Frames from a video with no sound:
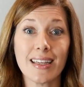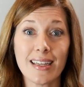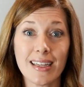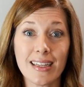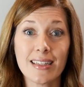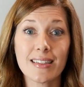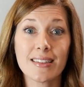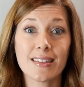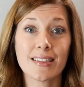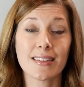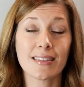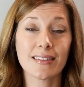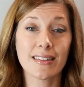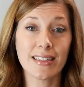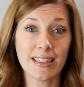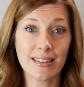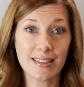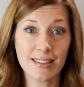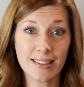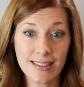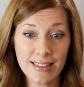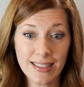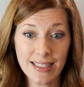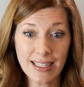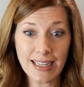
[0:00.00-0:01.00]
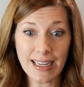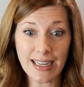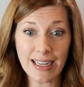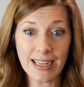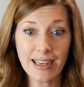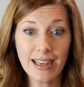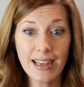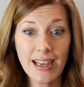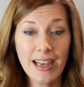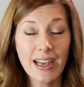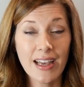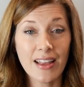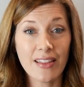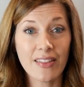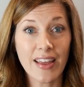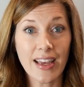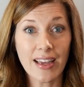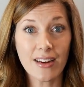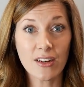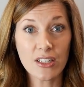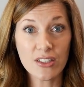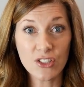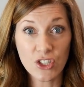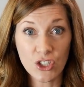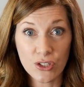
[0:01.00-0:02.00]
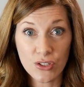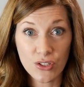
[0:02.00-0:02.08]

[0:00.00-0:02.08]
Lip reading: easily see that